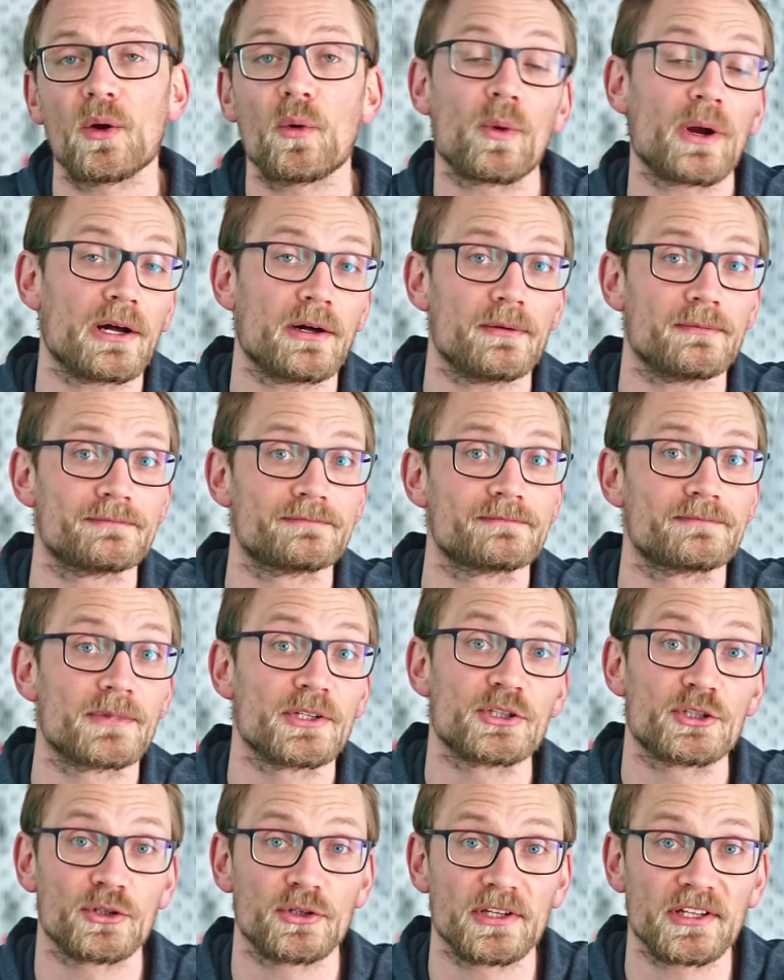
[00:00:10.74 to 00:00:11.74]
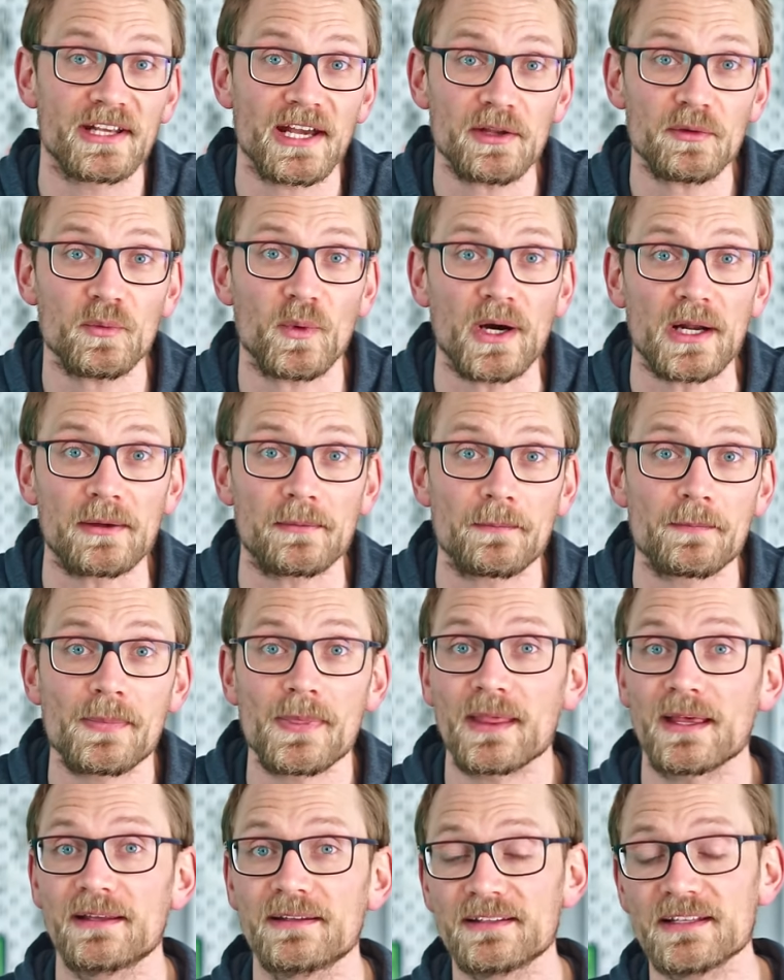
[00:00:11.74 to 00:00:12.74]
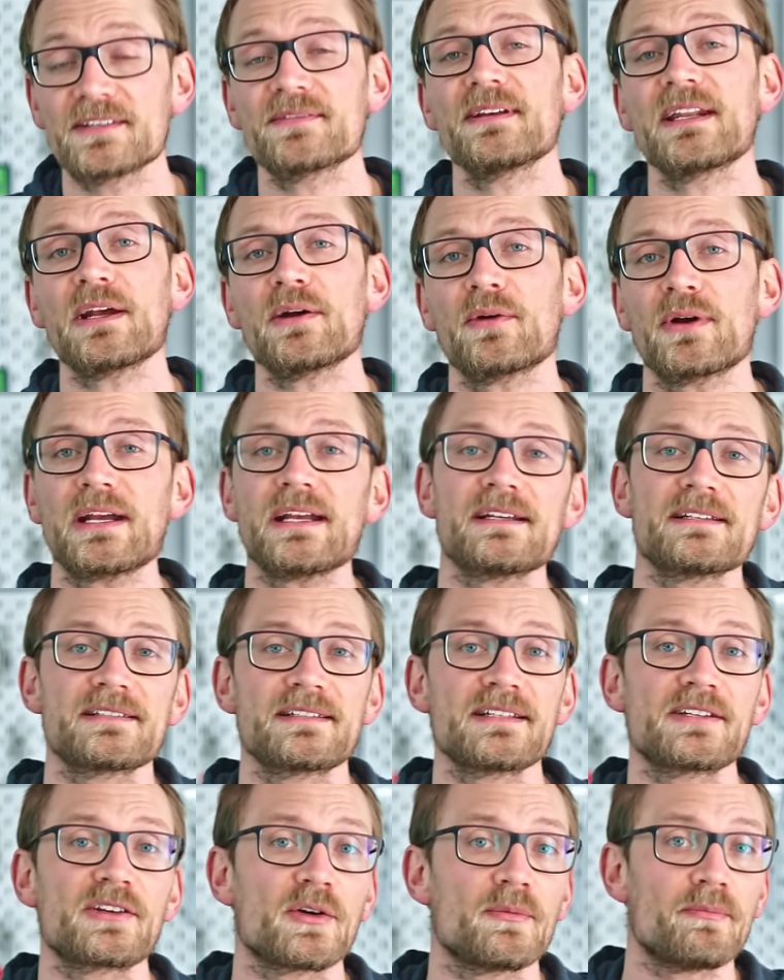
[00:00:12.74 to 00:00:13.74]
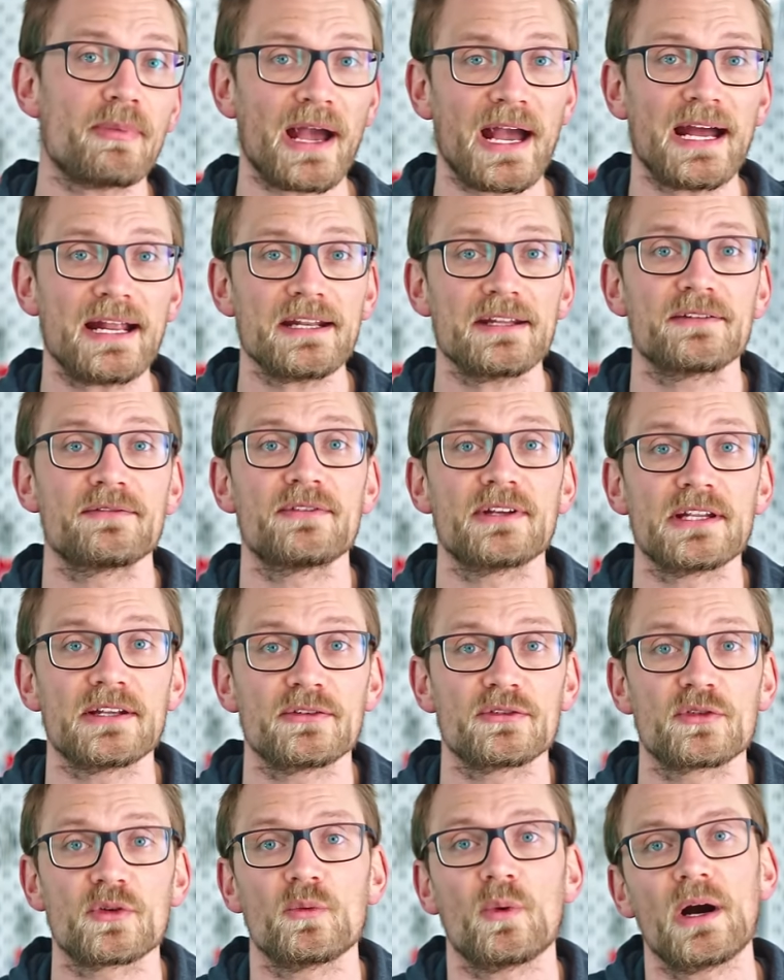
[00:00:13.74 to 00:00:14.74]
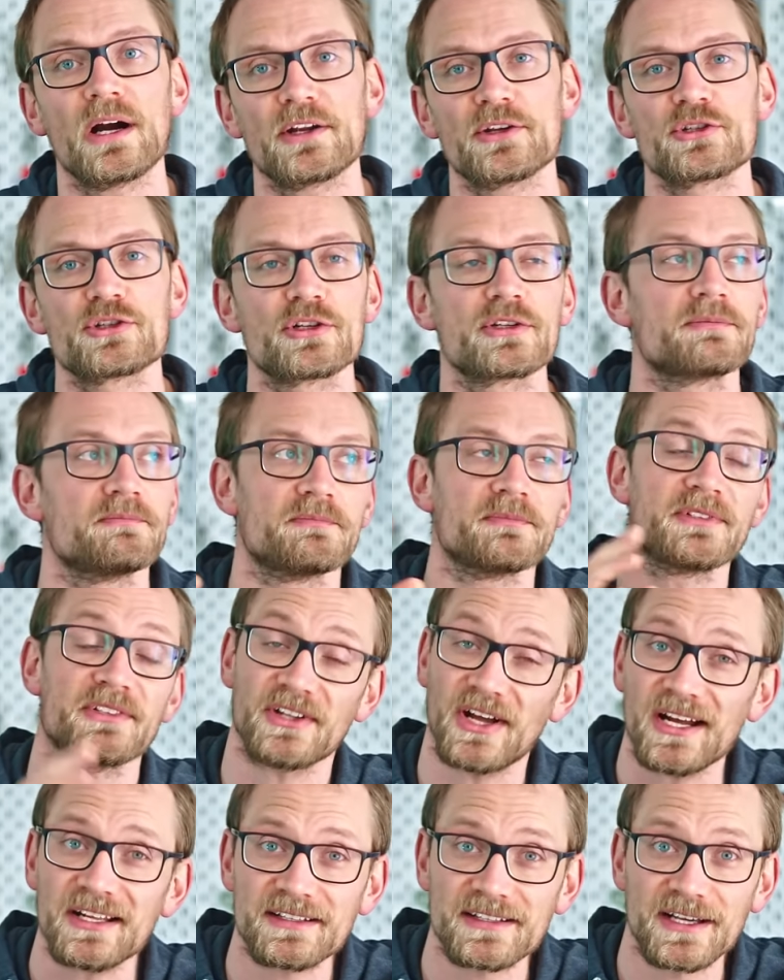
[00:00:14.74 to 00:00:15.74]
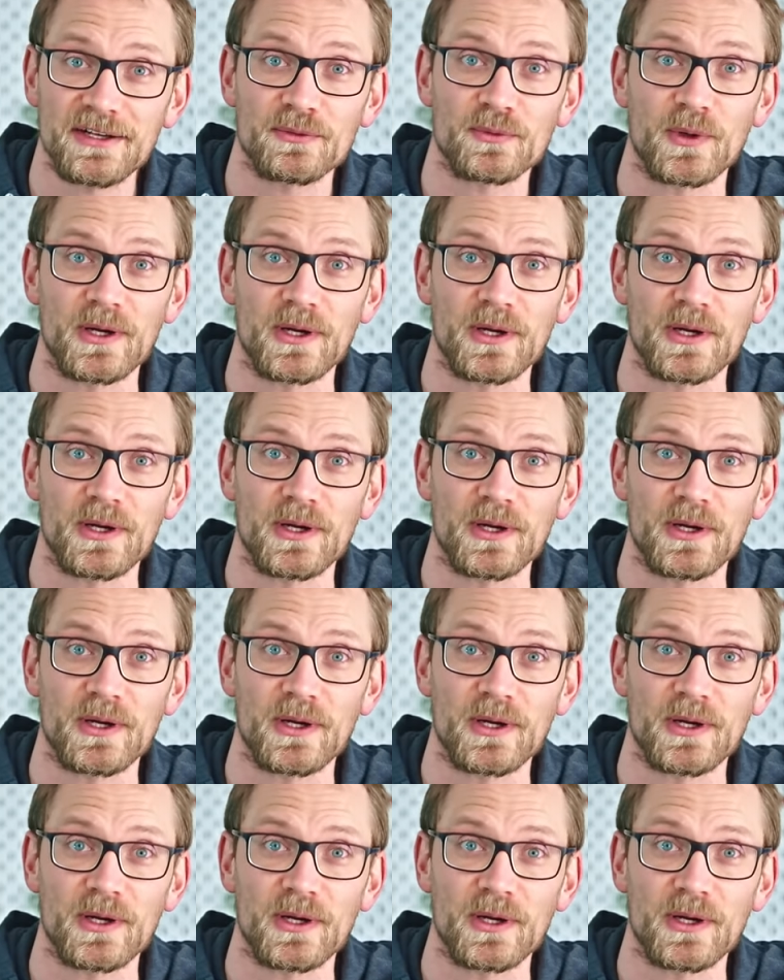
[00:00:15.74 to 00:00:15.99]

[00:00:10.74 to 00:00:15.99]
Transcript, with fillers: Well, should you get one? This video is the companion video to why you should not get